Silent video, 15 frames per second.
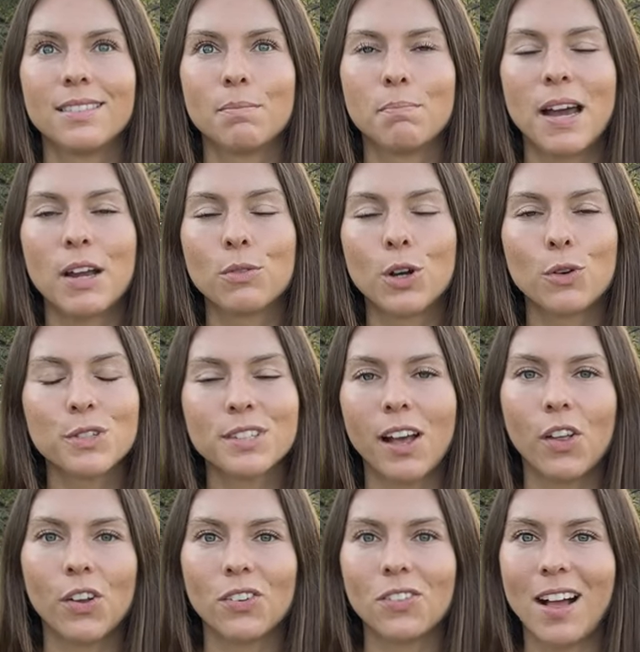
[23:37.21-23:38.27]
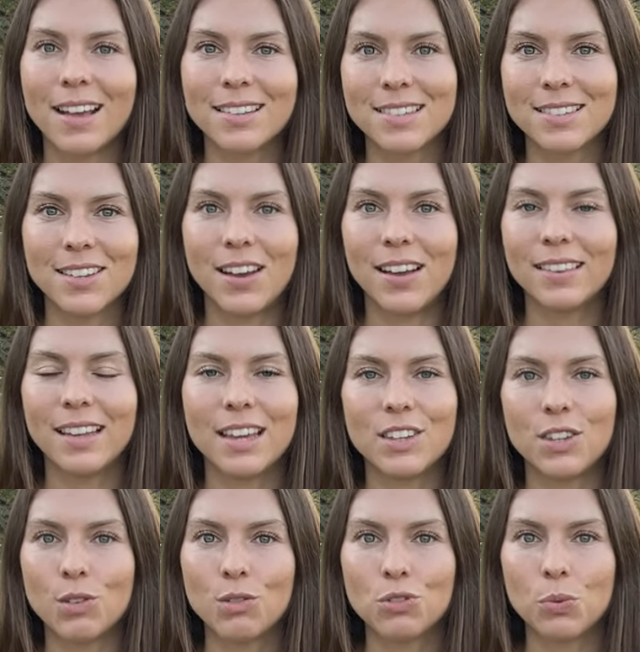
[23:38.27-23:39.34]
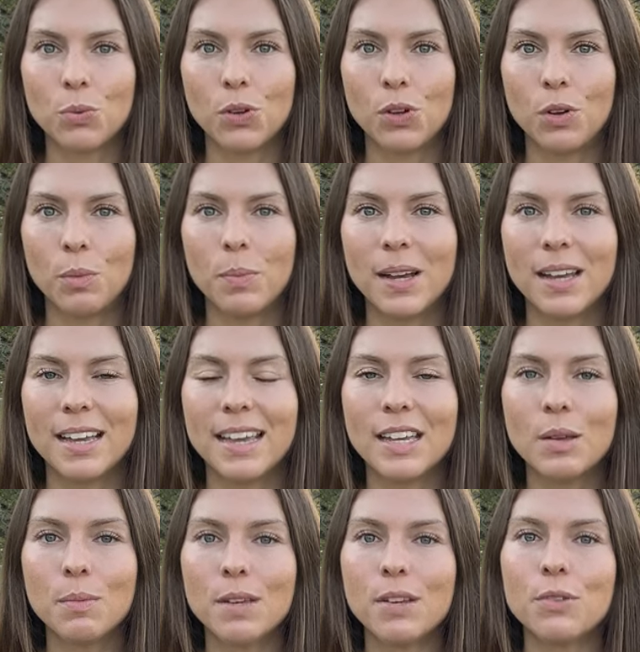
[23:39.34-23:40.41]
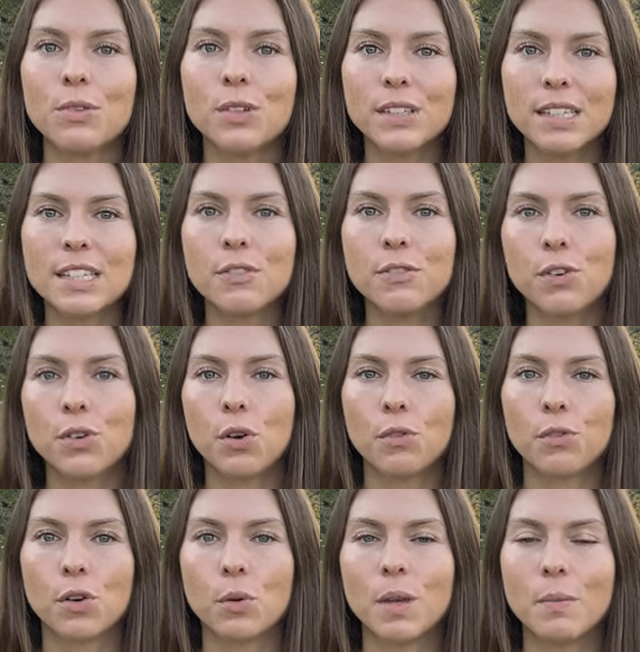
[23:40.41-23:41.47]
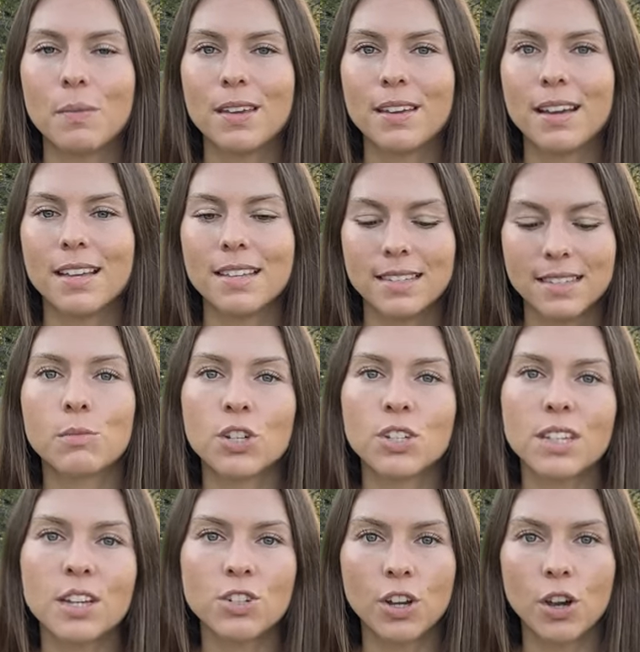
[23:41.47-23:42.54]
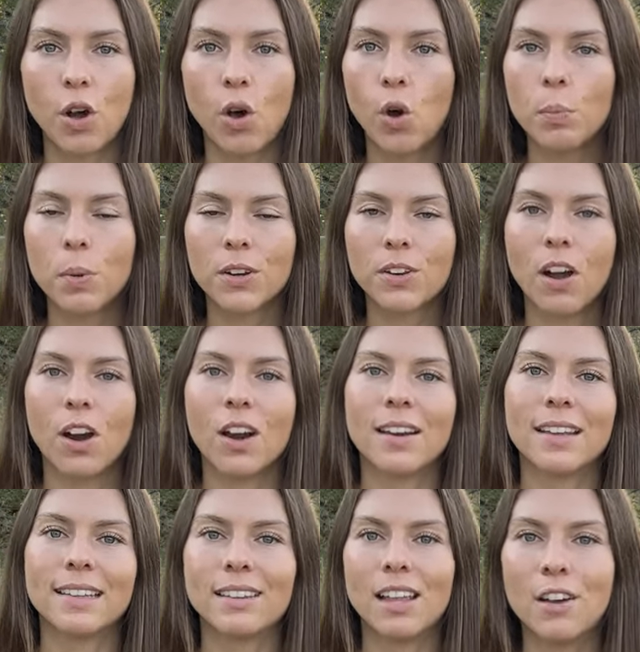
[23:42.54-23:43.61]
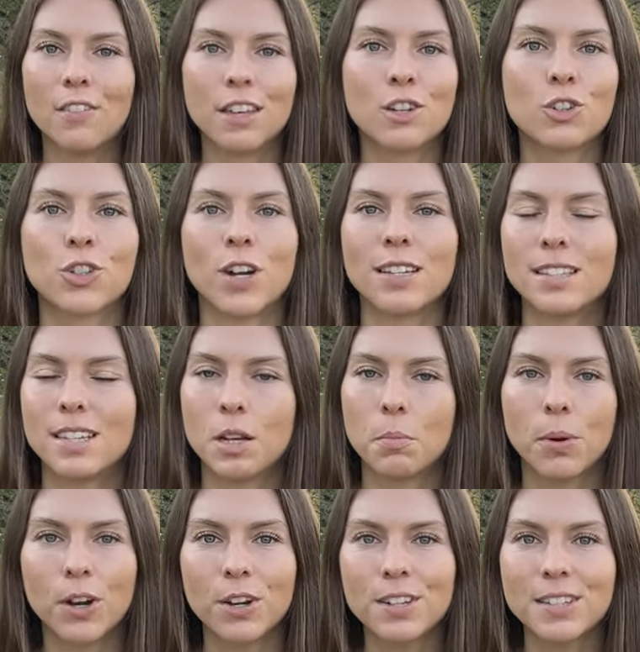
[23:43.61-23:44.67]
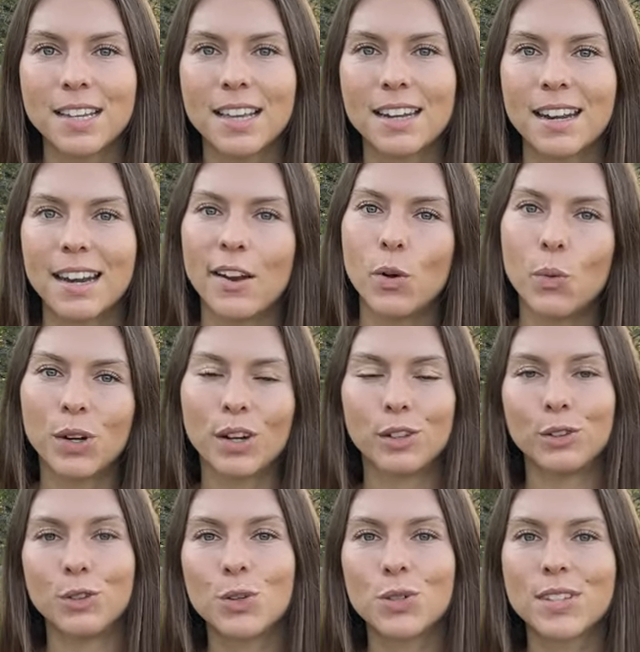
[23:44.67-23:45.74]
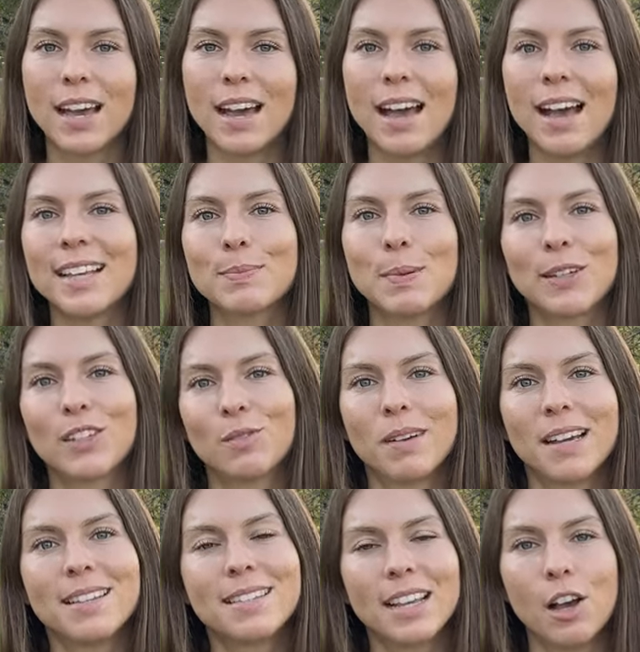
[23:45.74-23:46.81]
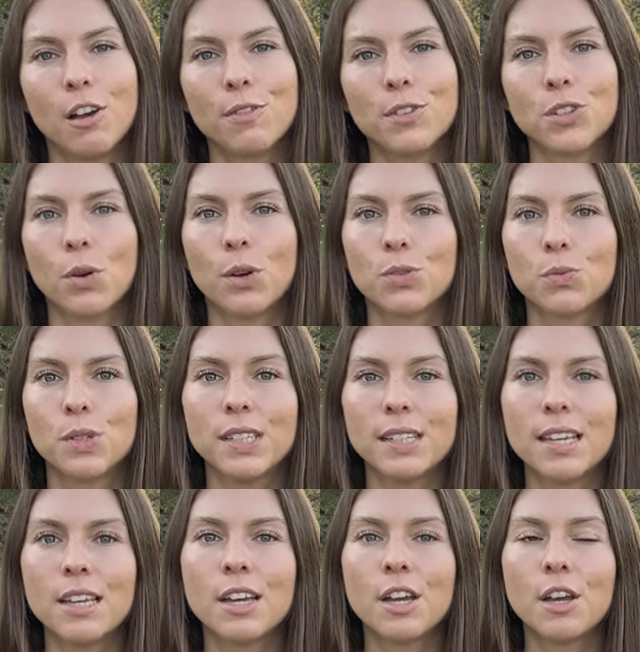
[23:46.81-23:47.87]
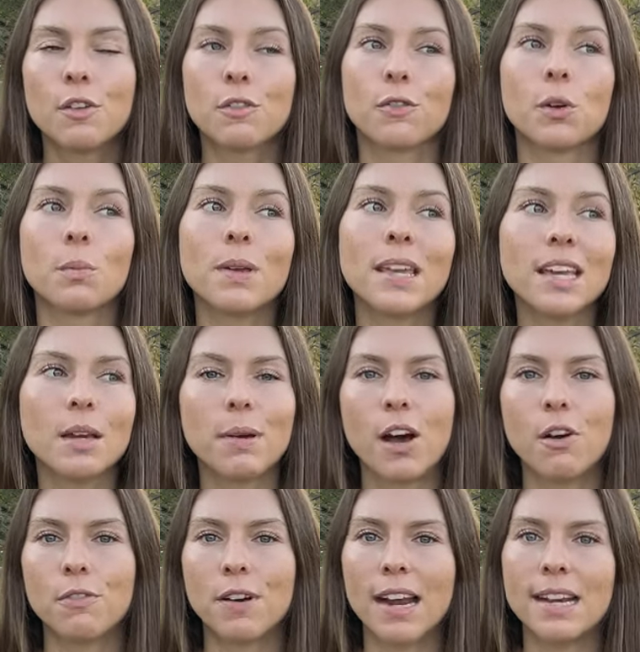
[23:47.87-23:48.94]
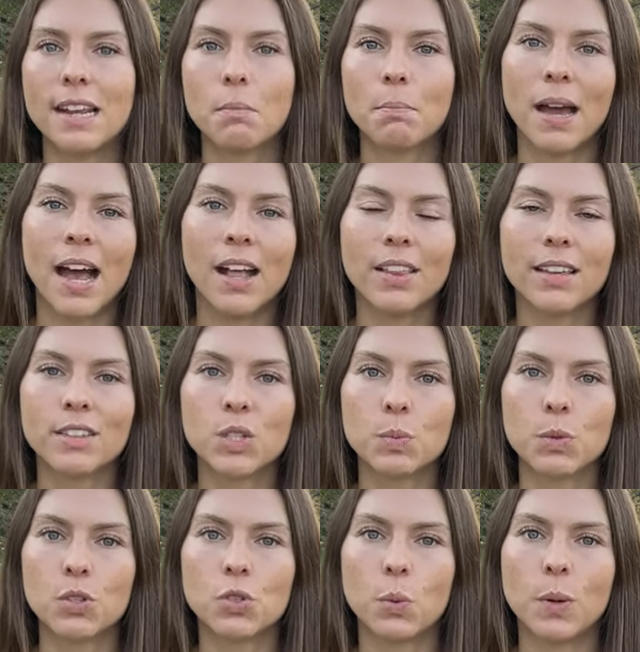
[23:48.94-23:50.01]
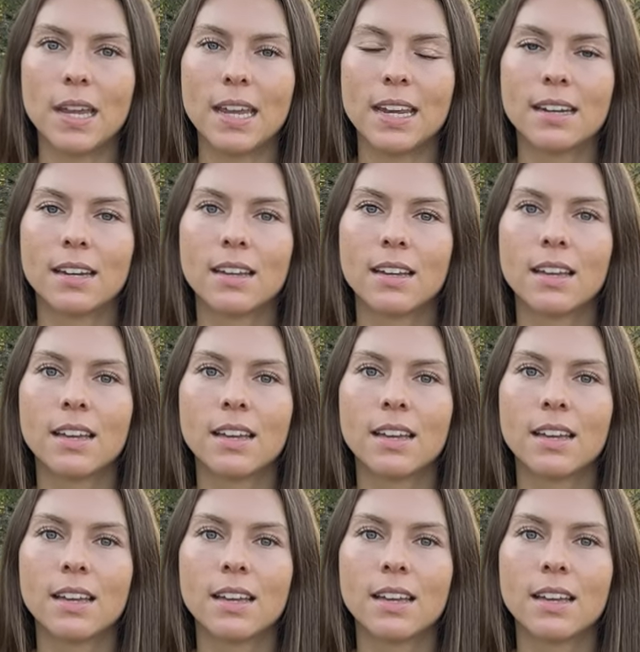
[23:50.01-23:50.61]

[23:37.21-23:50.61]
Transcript: my rose-colored glasses on like usual. But it can be really difficult for me because I'm just such an open-hearted, loving, trusting person, and I don't want to lose that aspect of myself. So it's really, for me, about finding balance between